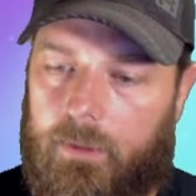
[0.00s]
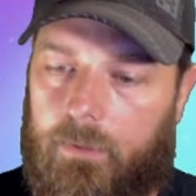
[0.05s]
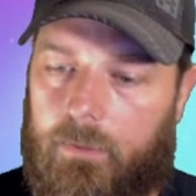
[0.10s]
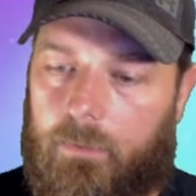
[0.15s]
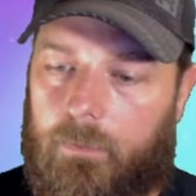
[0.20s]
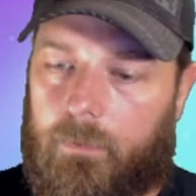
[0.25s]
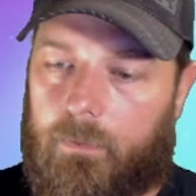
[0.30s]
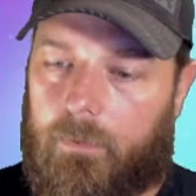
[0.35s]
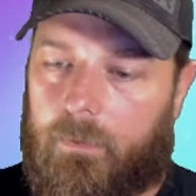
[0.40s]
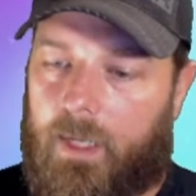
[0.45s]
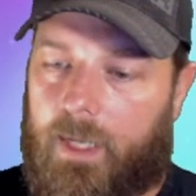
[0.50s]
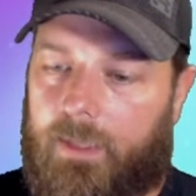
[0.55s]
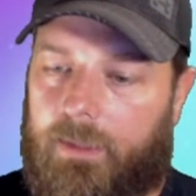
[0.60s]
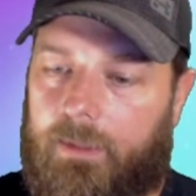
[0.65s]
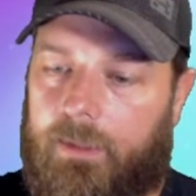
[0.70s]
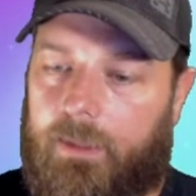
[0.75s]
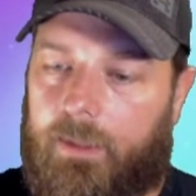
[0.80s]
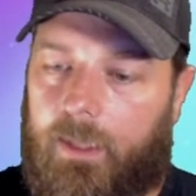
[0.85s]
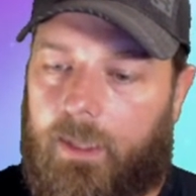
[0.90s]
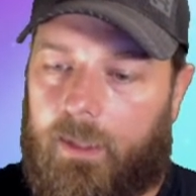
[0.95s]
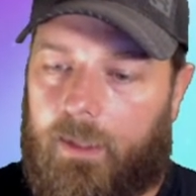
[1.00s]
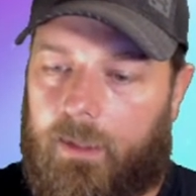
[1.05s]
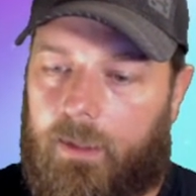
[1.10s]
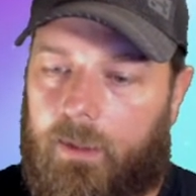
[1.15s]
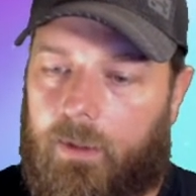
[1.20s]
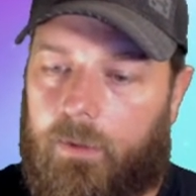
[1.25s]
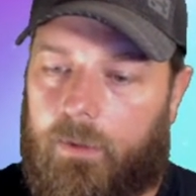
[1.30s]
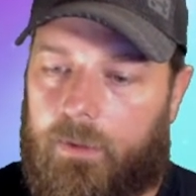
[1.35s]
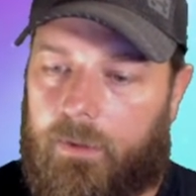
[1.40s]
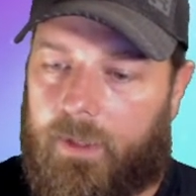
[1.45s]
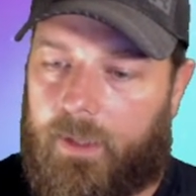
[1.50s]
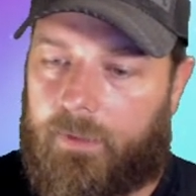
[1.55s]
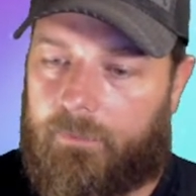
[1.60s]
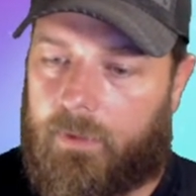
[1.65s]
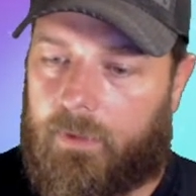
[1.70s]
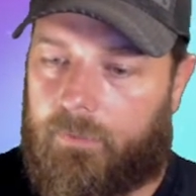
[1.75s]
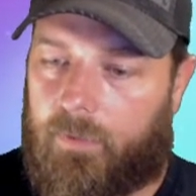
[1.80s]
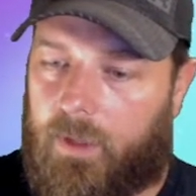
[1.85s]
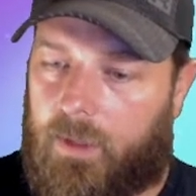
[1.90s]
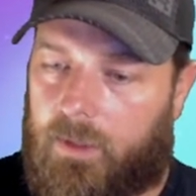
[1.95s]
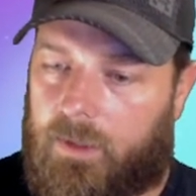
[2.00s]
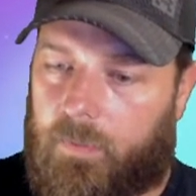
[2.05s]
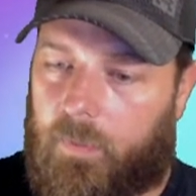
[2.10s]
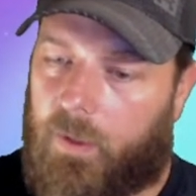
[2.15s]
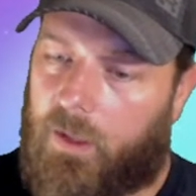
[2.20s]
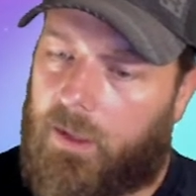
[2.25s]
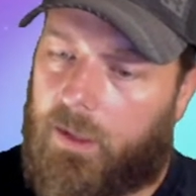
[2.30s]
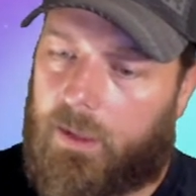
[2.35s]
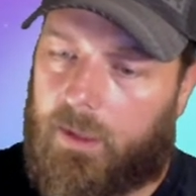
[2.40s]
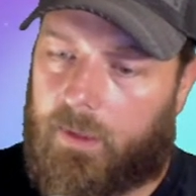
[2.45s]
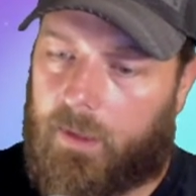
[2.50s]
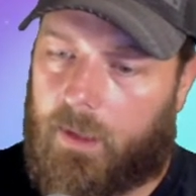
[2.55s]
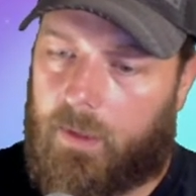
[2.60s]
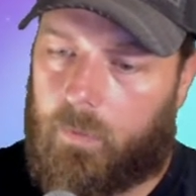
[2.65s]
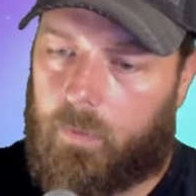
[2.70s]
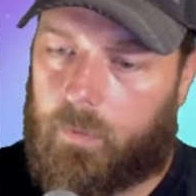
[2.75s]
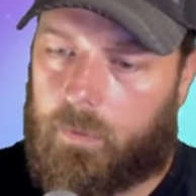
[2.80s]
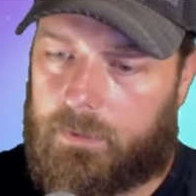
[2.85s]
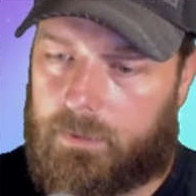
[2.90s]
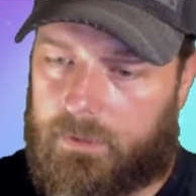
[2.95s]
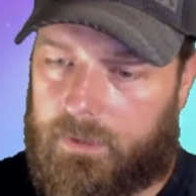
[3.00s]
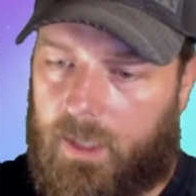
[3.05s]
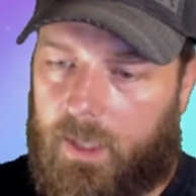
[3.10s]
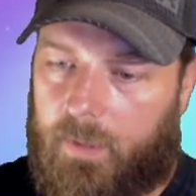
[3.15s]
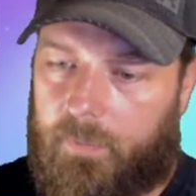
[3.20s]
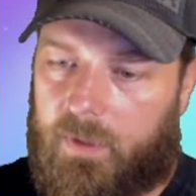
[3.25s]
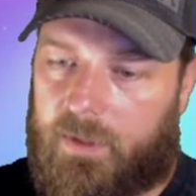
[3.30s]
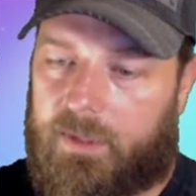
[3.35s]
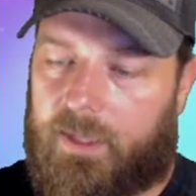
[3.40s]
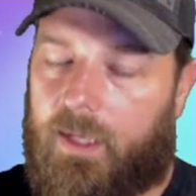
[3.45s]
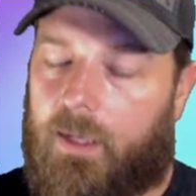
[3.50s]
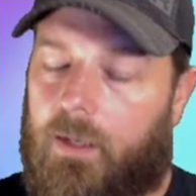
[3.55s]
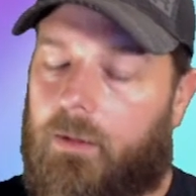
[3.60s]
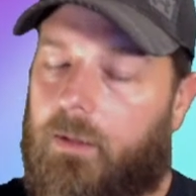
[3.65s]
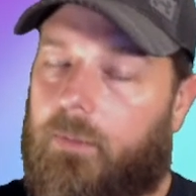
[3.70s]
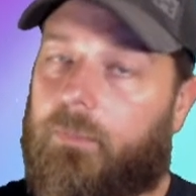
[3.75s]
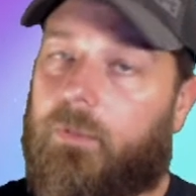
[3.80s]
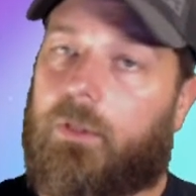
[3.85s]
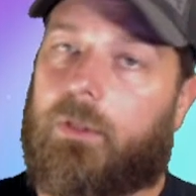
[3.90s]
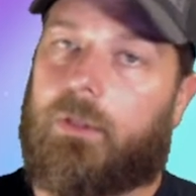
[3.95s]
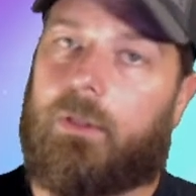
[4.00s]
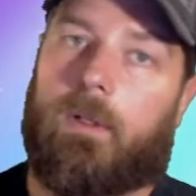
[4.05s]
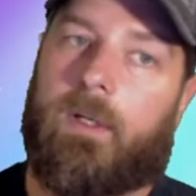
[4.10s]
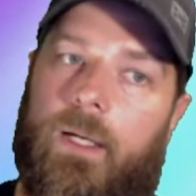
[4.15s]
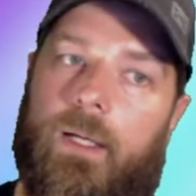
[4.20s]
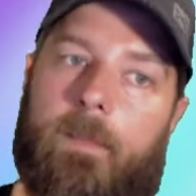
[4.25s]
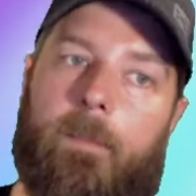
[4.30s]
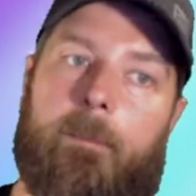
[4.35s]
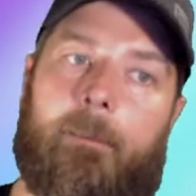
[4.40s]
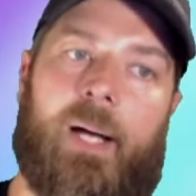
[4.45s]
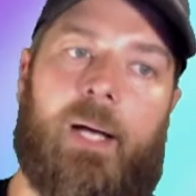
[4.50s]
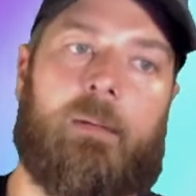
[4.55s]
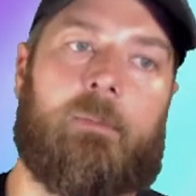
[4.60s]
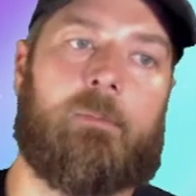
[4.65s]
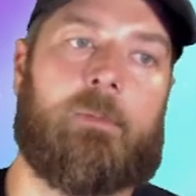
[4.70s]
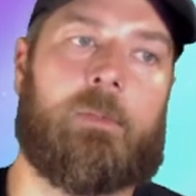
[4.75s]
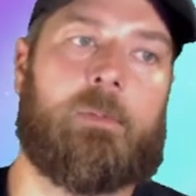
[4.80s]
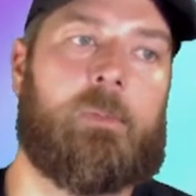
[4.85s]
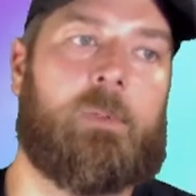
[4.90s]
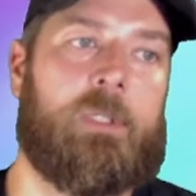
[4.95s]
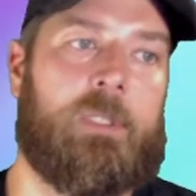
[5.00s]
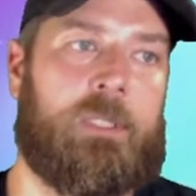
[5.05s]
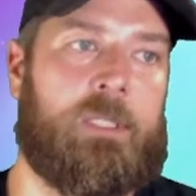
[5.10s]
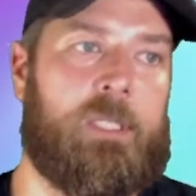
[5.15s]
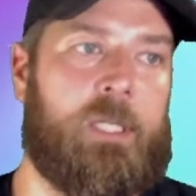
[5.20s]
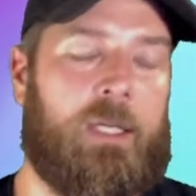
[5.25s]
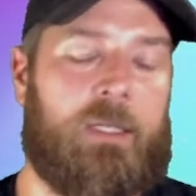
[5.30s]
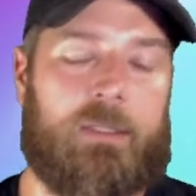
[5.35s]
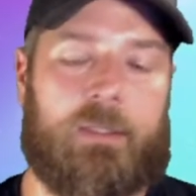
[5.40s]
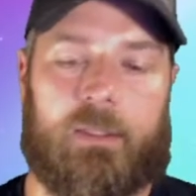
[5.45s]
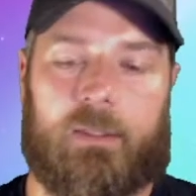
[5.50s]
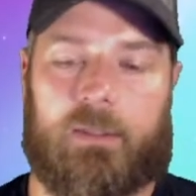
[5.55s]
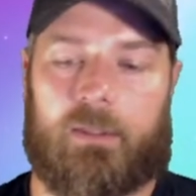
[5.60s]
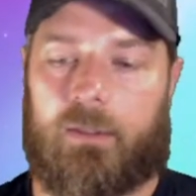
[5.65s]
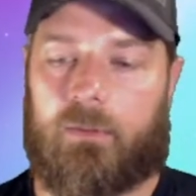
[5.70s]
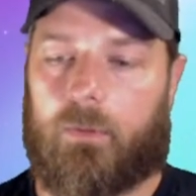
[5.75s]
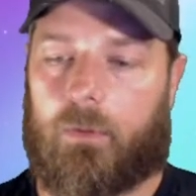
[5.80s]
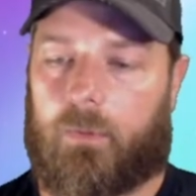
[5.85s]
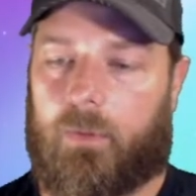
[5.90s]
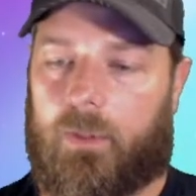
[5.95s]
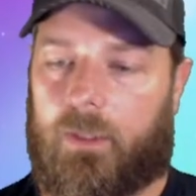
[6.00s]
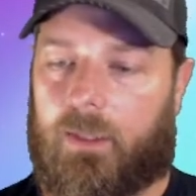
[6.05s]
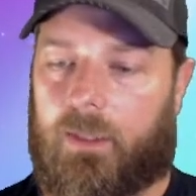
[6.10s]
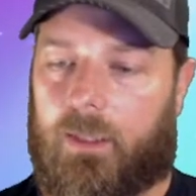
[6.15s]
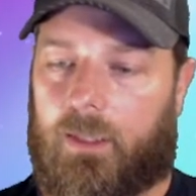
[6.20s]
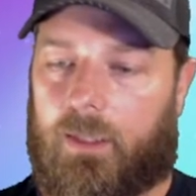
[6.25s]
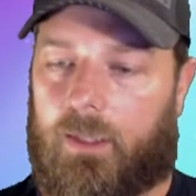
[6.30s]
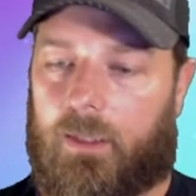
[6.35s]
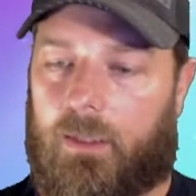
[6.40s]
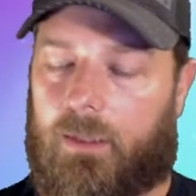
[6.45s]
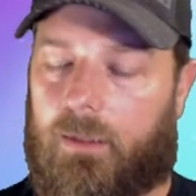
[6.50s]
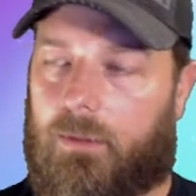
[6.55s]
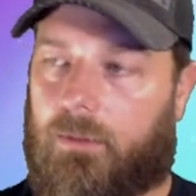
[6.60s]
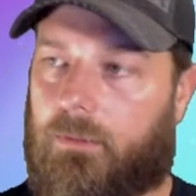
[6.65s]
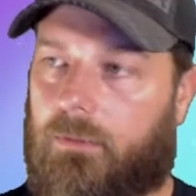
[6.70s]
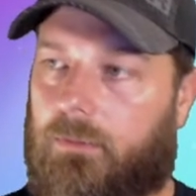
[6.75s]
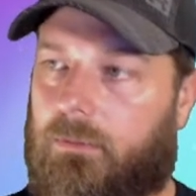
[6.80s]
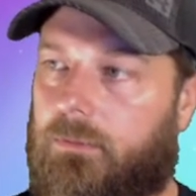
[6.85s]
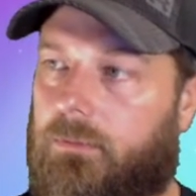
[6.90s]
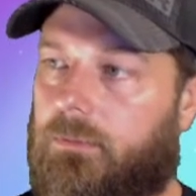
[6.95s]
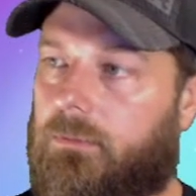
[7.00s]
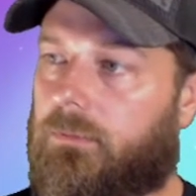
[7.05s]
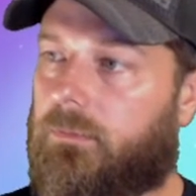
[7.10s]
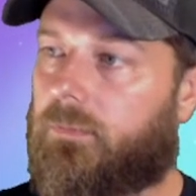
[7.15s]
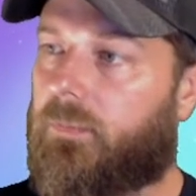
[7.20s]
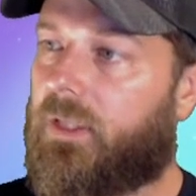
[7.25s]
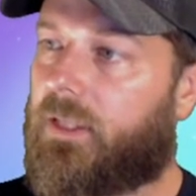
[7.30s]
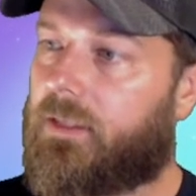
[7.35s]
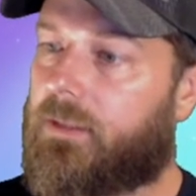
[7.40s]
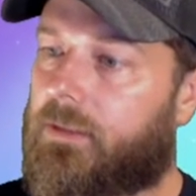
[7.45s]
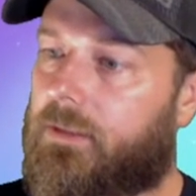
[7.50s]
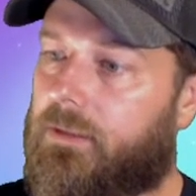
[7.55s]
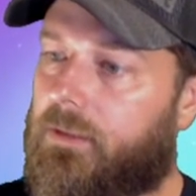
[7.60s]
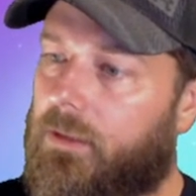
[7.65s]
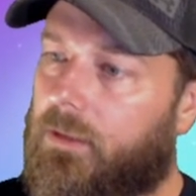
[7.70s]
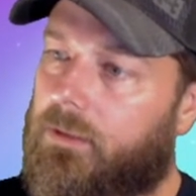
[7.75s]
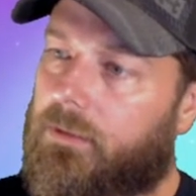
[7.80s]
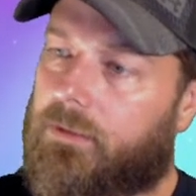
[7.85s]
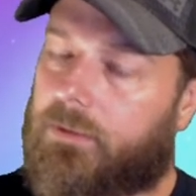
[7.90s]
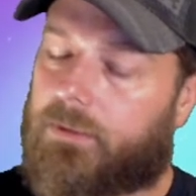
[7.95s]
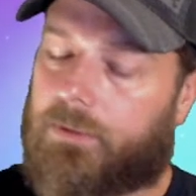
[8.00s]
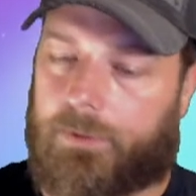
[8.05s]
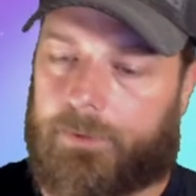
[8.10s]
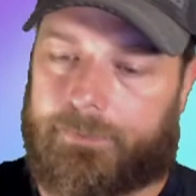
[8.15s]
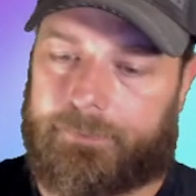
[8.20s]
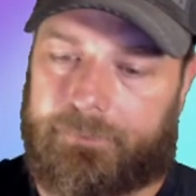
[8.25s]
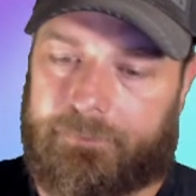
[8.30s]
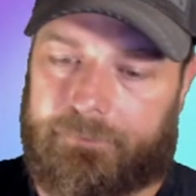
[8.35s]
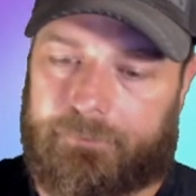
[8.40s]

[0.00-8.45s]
Right now he'll have enough HP and they will zap the tower. I'm going to go and pop one more chest to see what we can get. Oh, minute 6. So